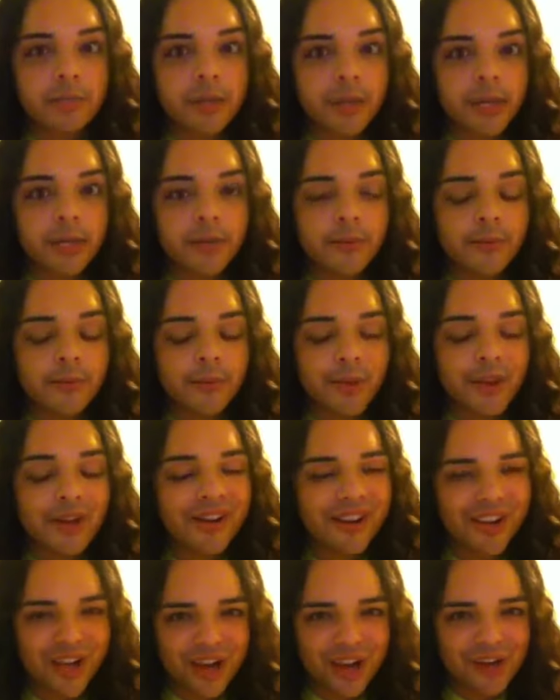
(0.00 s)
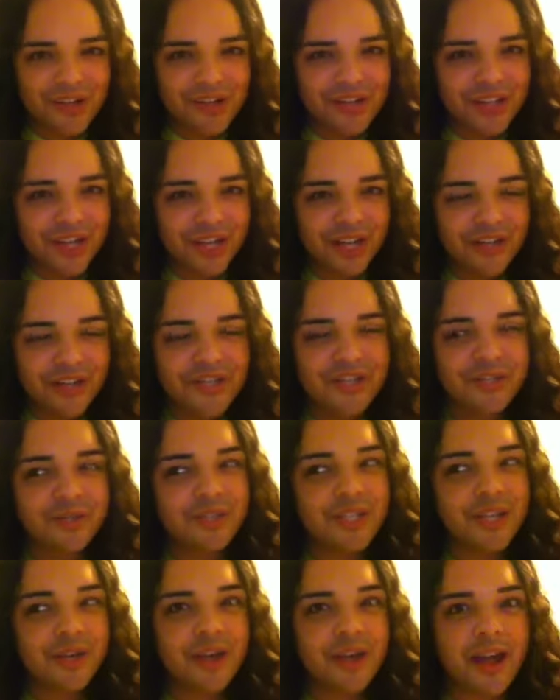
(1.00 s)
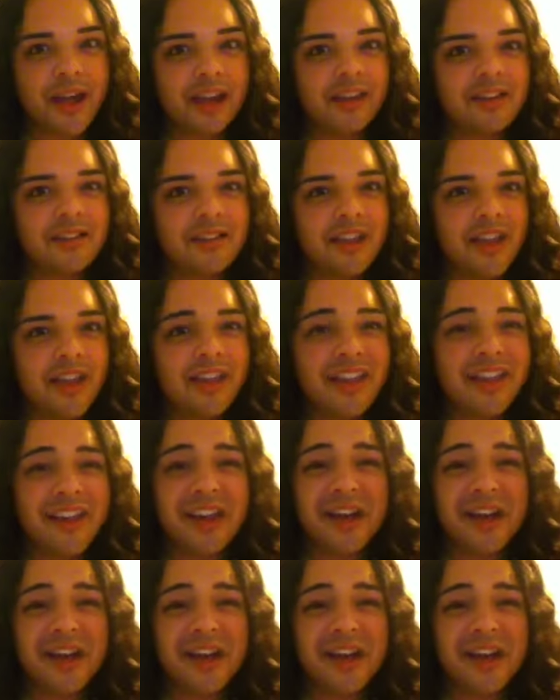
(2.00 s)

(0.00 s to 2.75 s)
but we all get hairs there, so don't act like,